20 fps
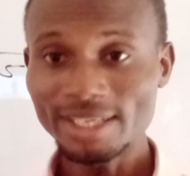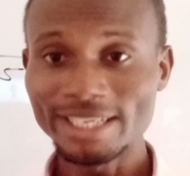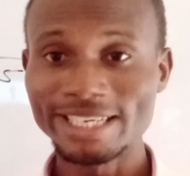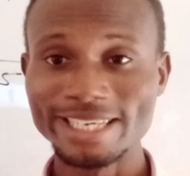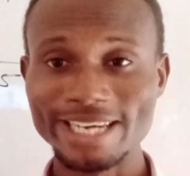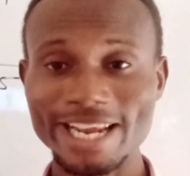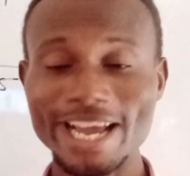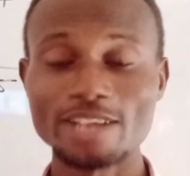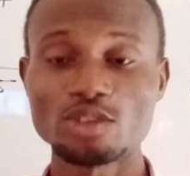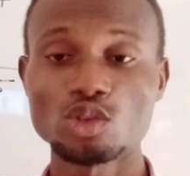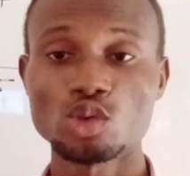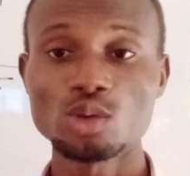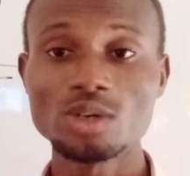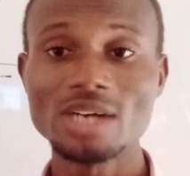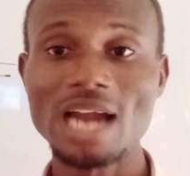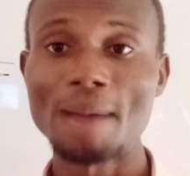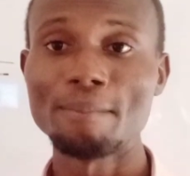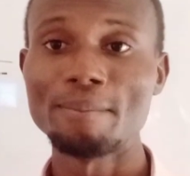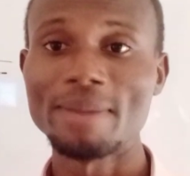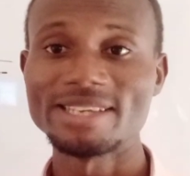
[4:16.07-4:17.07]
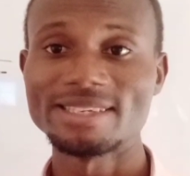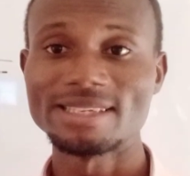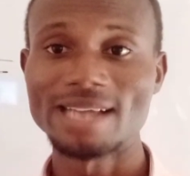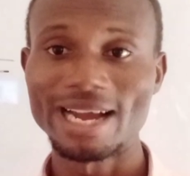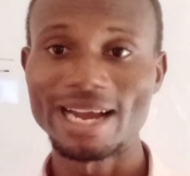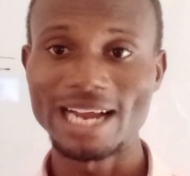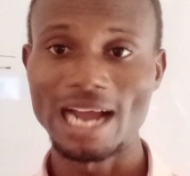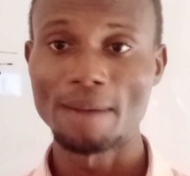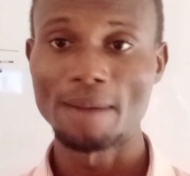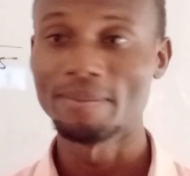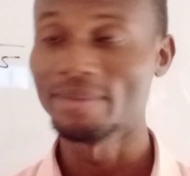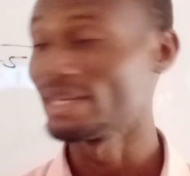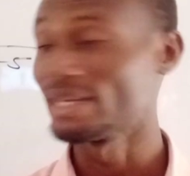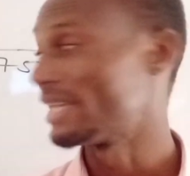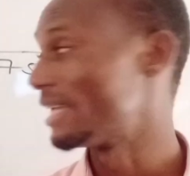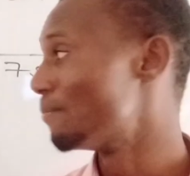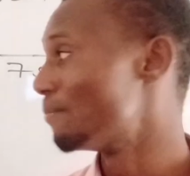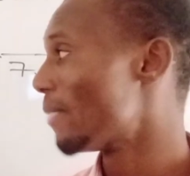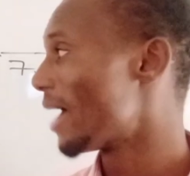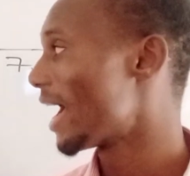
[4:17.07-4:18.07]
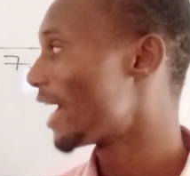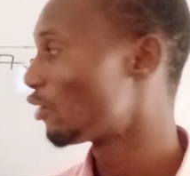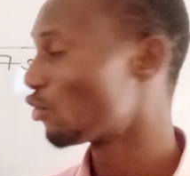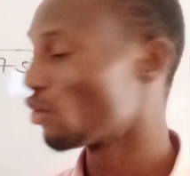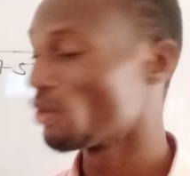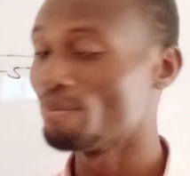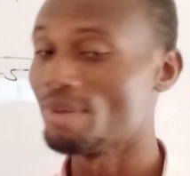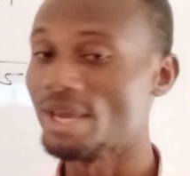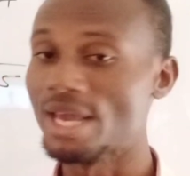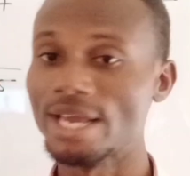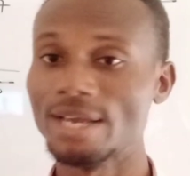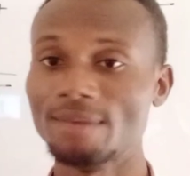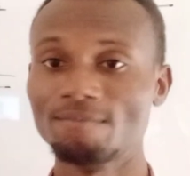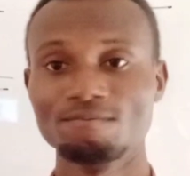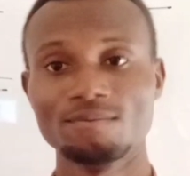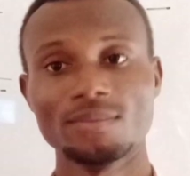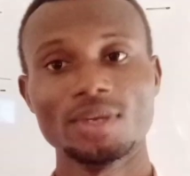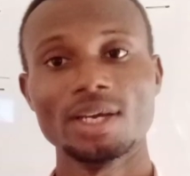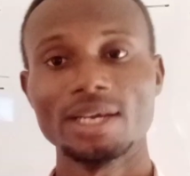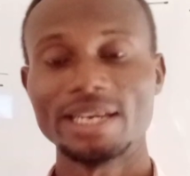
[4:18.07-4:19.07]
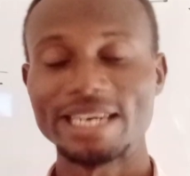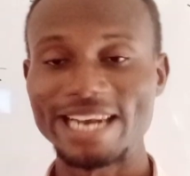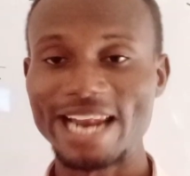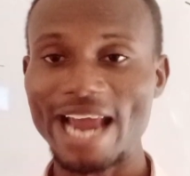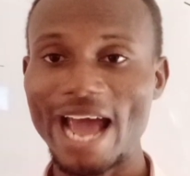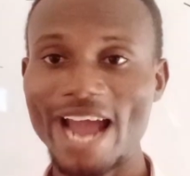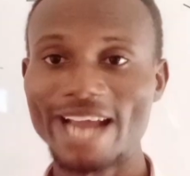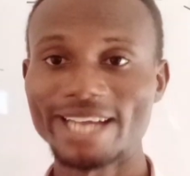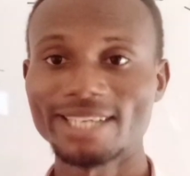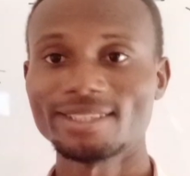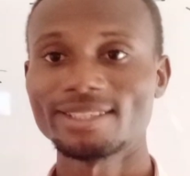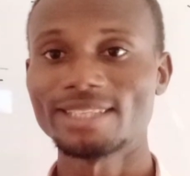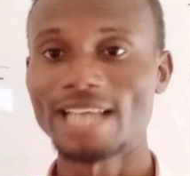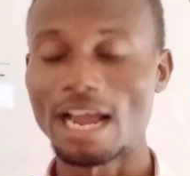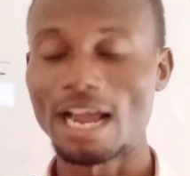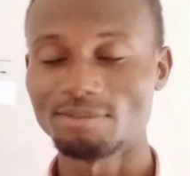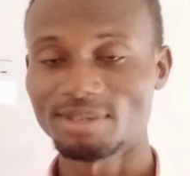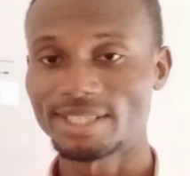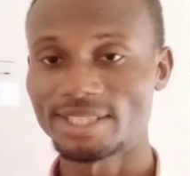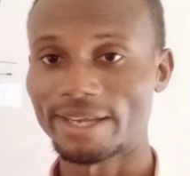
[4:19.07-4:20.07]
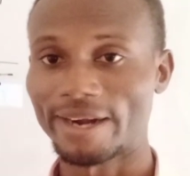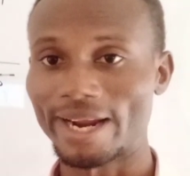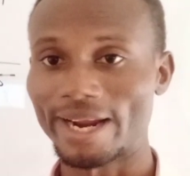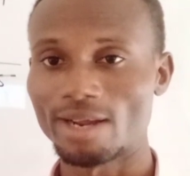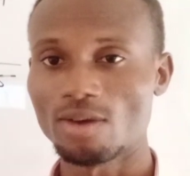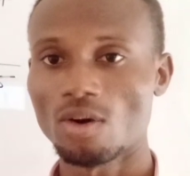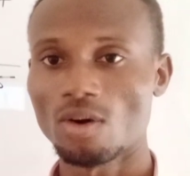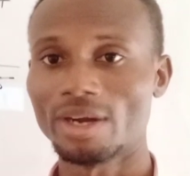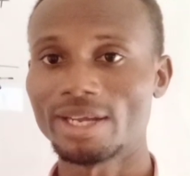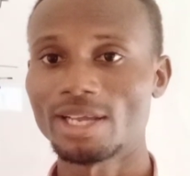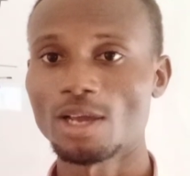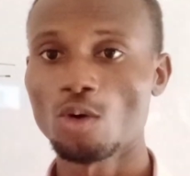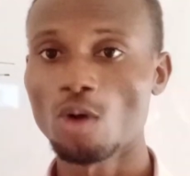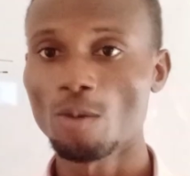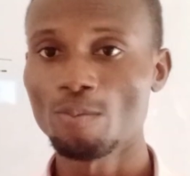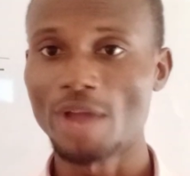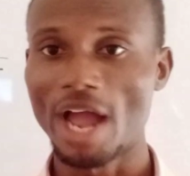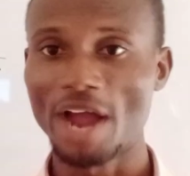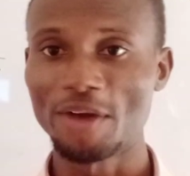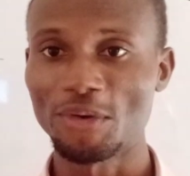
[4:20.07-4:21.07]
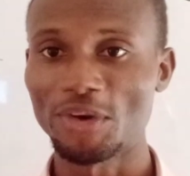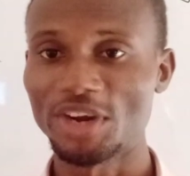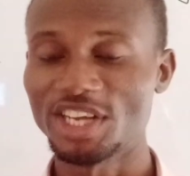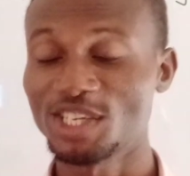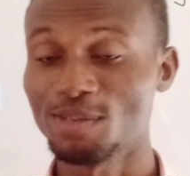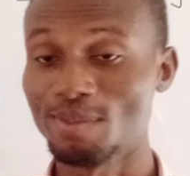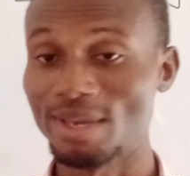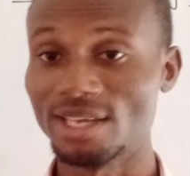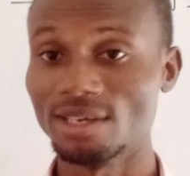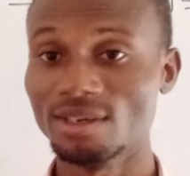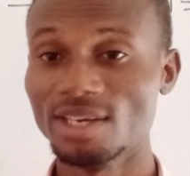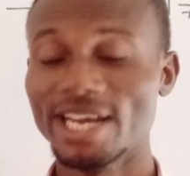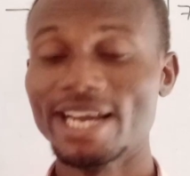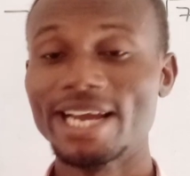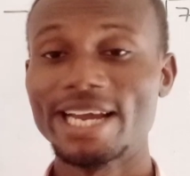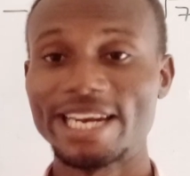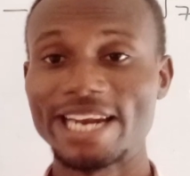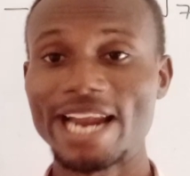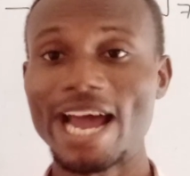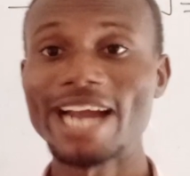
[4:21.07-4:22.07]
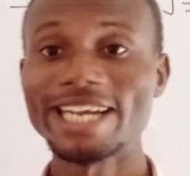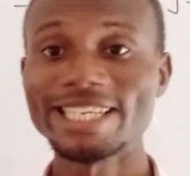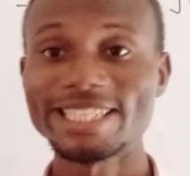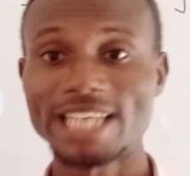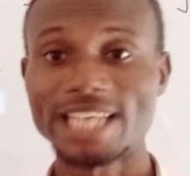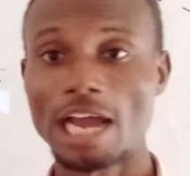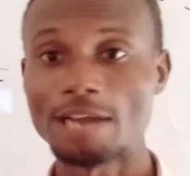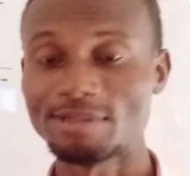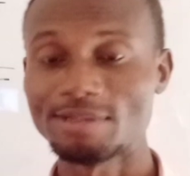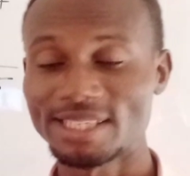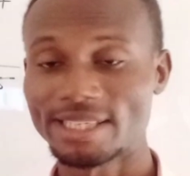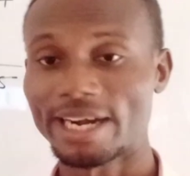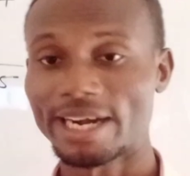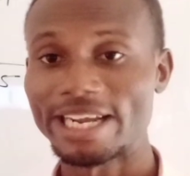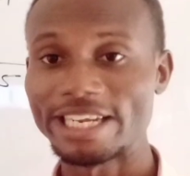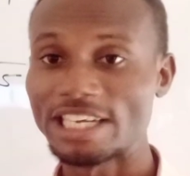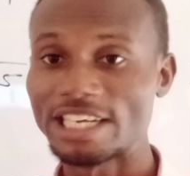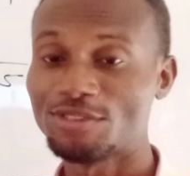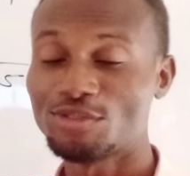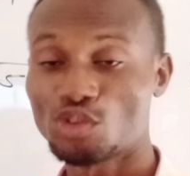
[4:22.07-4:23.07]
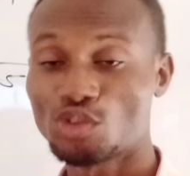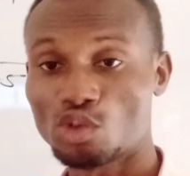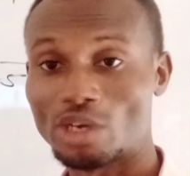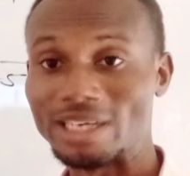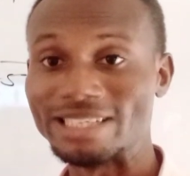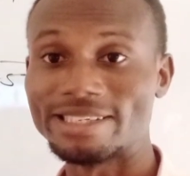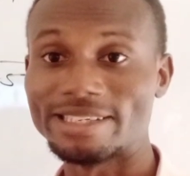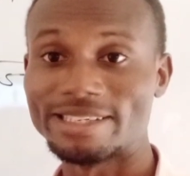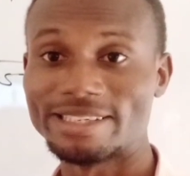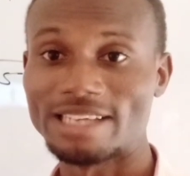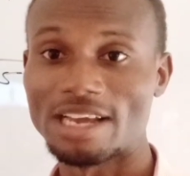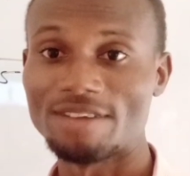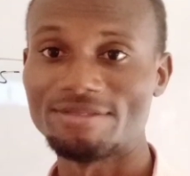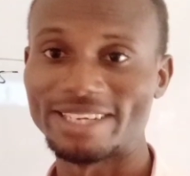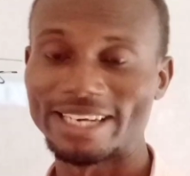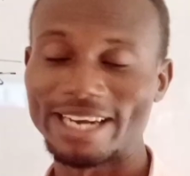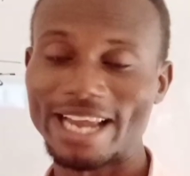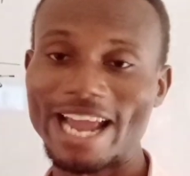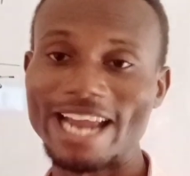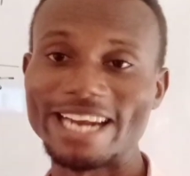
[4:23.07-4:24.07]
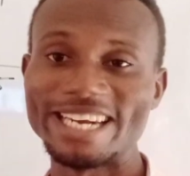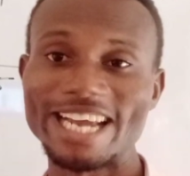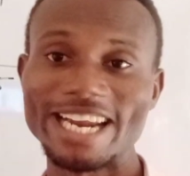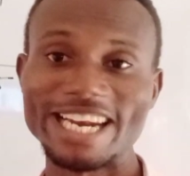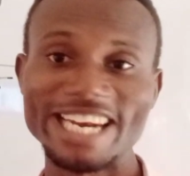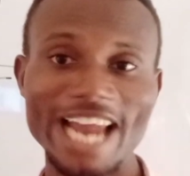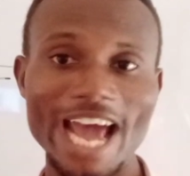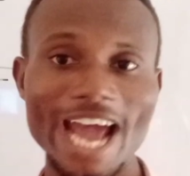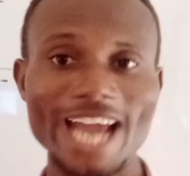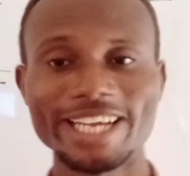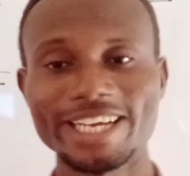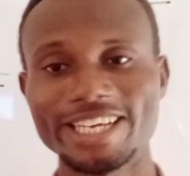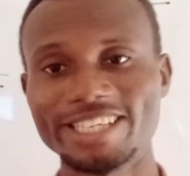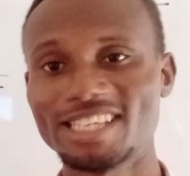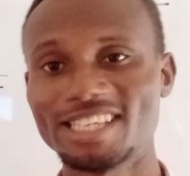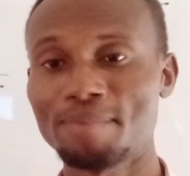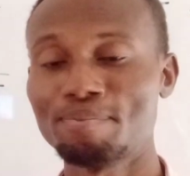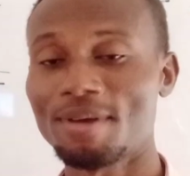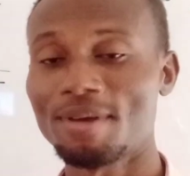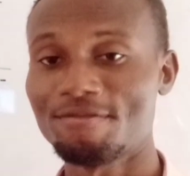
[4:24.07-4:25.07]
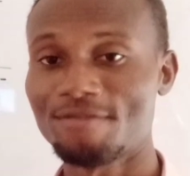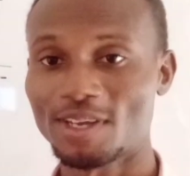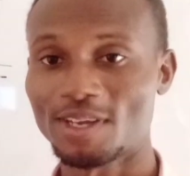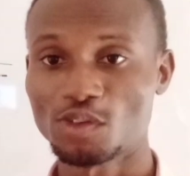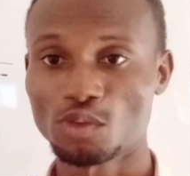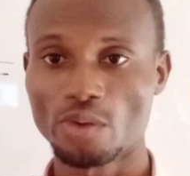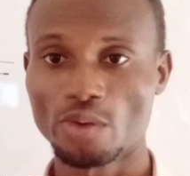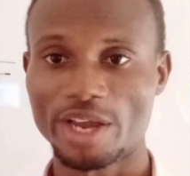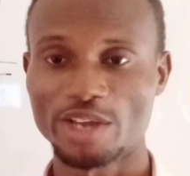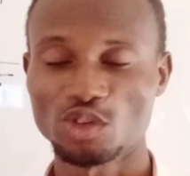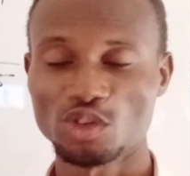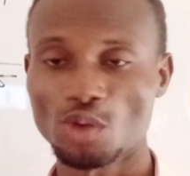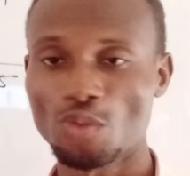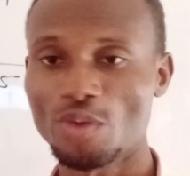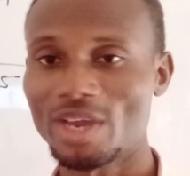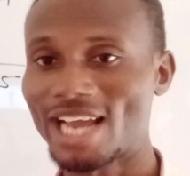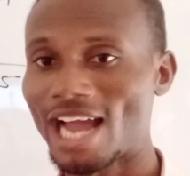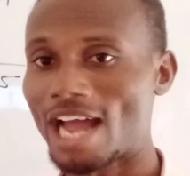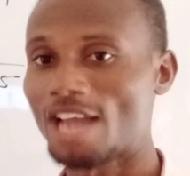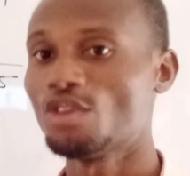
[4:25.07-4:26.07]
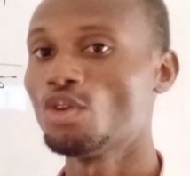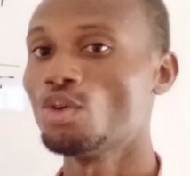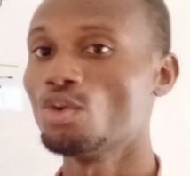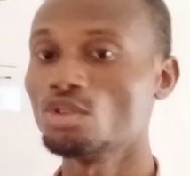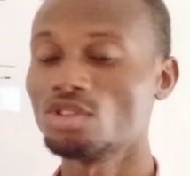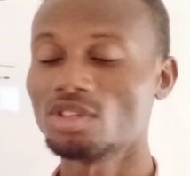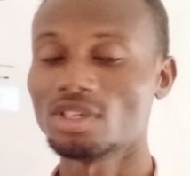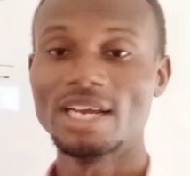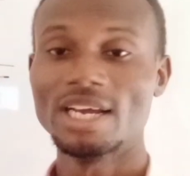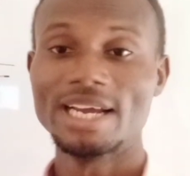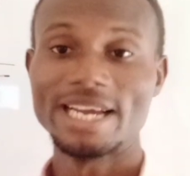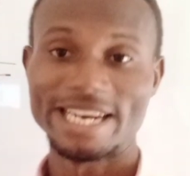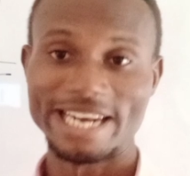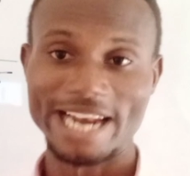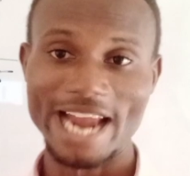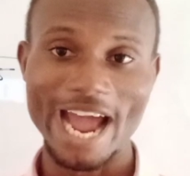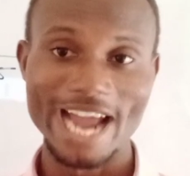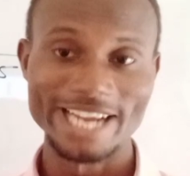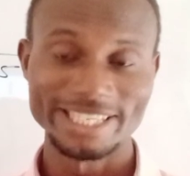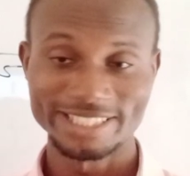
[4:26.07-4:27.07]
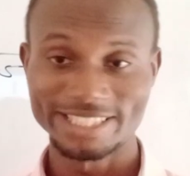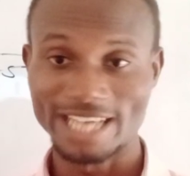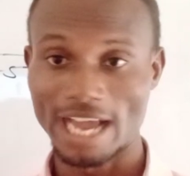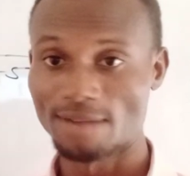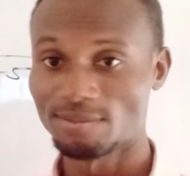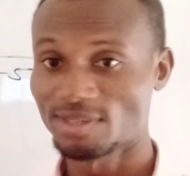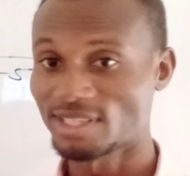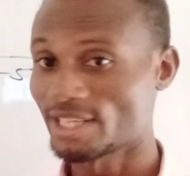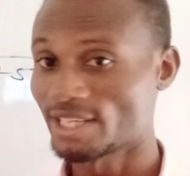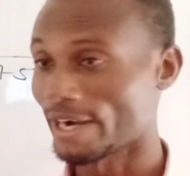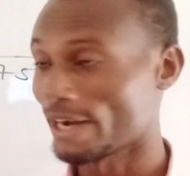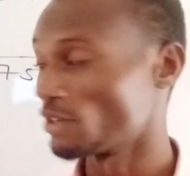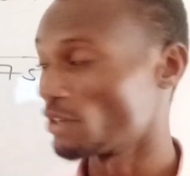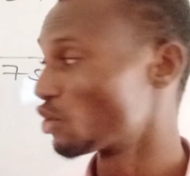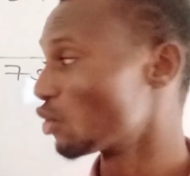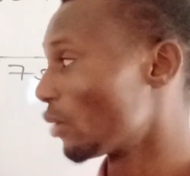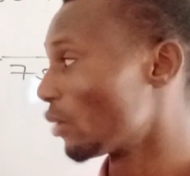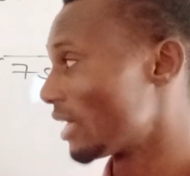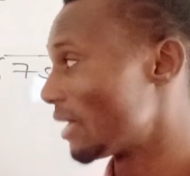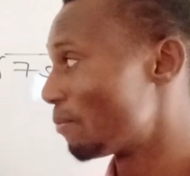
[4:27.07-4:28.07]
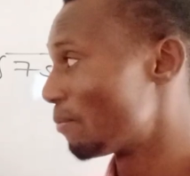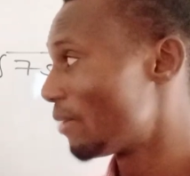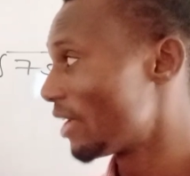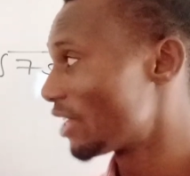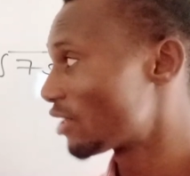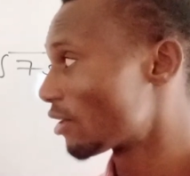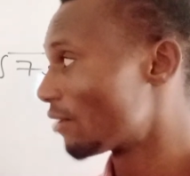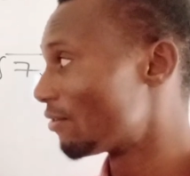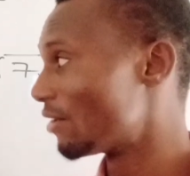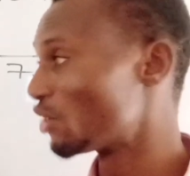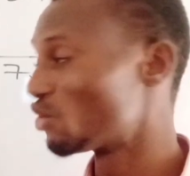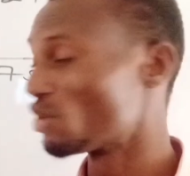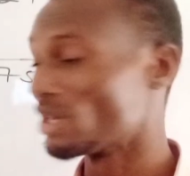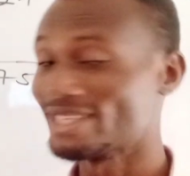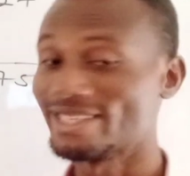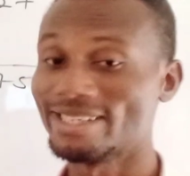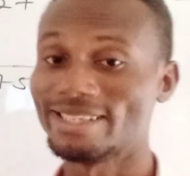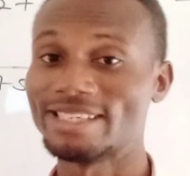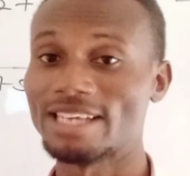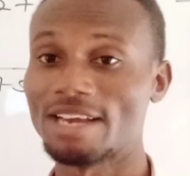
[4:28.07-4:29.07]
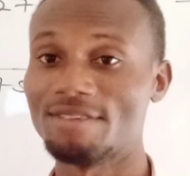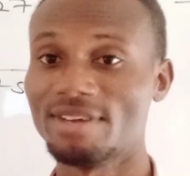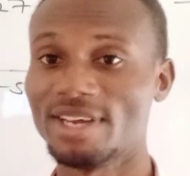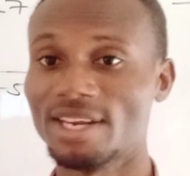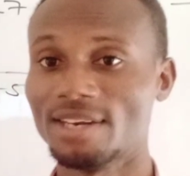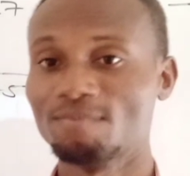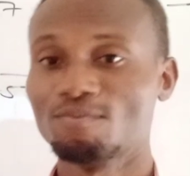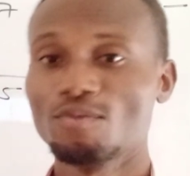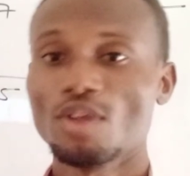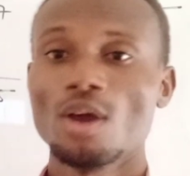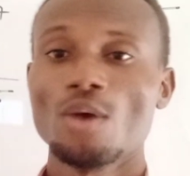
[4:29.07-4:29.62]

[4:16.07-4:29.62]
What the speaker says: the two numbers that come in mind will be 9 times 3. Okay, hope you agree with me. 9 times 3 gives 27, and the 9 is a perfect square, so we can use 9 times 3. So in place of the 27,